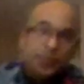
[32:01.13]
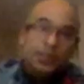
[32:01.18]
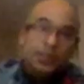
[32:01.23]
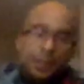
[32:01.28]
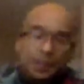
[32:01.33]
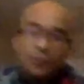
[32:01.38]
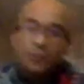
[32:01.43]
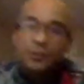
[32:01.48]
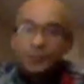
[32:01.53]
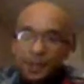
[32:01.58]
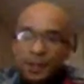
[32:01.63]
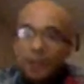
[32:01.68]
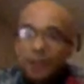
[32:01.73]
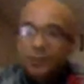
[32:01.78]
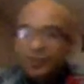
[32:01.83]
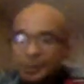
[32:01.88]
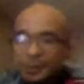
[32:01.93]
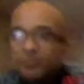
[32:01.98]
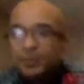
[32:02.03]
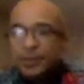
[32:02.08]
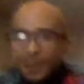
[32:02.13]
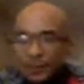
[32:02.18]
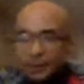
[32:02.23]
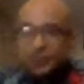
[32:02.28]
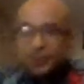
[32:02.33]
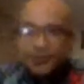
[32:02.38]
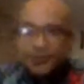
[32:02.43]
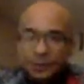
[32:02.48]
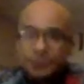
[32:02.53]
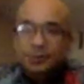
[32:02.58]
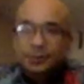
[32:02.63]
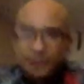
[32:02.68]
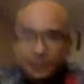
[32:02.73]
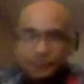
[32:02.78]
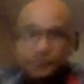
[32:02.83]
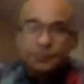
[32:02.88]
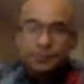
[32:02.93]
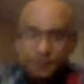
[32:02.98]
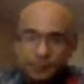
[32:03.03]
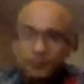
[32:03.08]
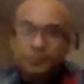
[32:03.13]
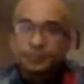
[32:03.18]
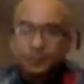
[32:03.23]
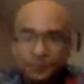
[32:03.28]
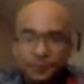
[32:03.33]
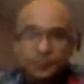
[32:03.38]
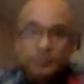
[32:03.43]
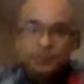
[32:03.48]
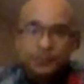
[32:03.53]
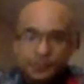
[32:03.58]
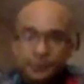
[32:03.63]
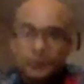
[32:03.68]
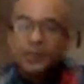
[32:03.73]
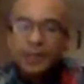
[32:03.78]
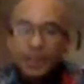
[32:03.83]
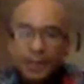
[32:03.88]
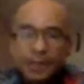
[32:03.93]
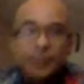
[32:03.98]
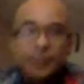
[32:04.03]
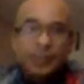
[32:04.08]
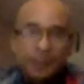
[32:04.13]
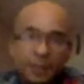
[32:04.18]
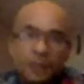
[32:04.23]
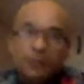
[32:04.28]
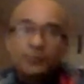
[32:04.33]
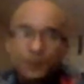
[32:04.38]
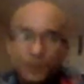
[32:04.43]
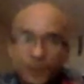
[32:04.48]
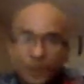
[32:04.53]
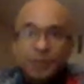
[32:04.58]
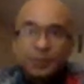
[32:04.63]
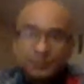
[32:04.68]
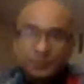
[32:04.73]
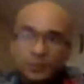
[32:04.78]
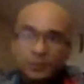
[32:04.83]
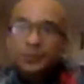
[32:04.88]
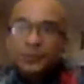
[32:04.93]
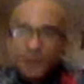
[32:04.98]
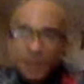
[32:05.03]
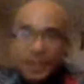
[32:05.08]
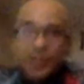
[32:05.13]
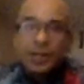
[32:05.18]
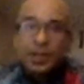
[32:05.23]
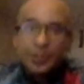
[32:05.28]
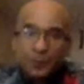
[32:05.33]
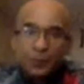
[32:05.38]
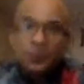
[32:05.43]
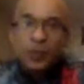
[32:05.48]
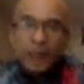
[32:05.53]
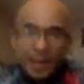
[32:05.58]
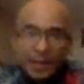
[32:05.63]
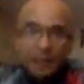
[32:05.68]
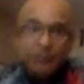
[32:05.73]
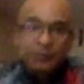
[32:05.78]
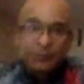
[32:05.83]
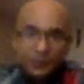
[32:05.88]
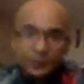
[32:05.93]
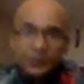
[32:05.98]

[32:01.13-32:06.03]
And we're talking about a frame, we say a wave.